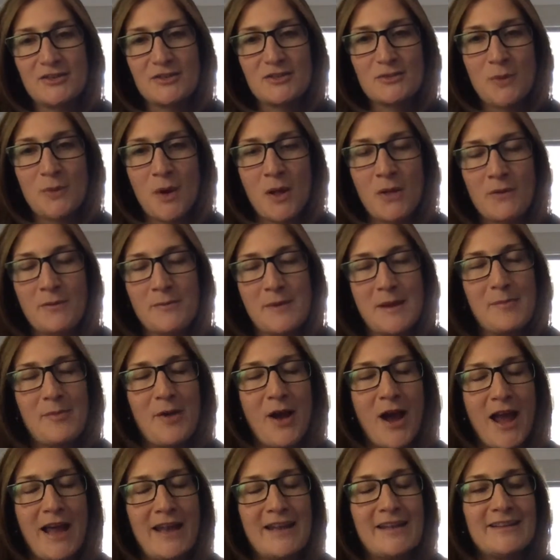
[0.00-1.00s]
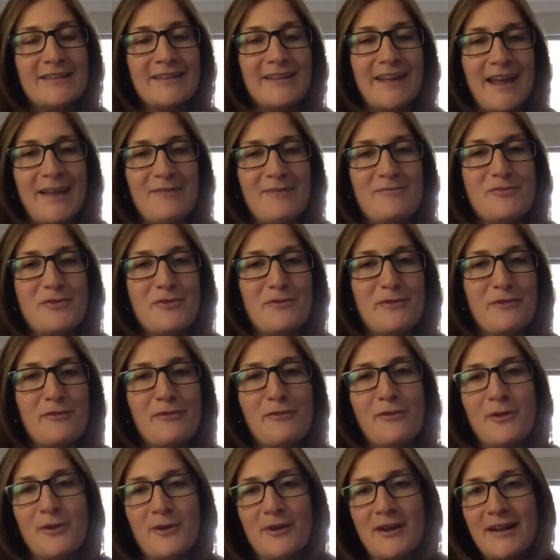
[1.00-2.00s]
swallowing my pride and moving
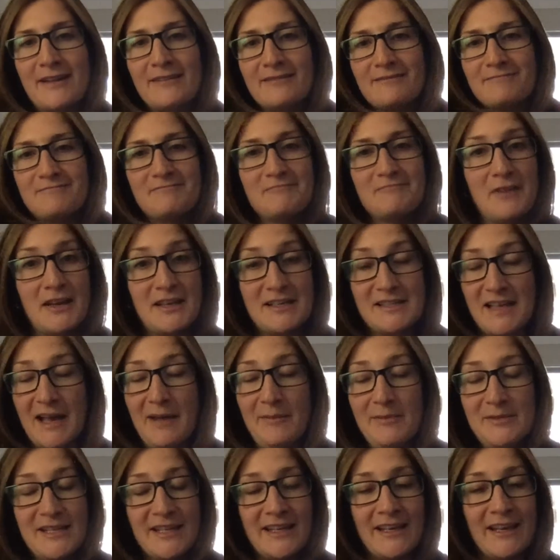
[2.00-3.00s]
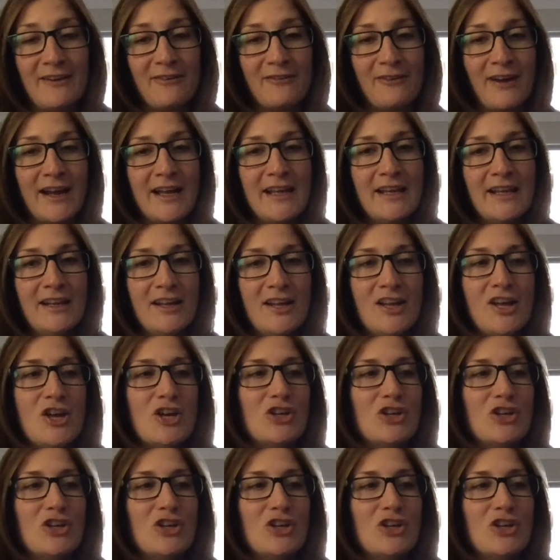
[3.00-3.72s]
forward and accepting it, right?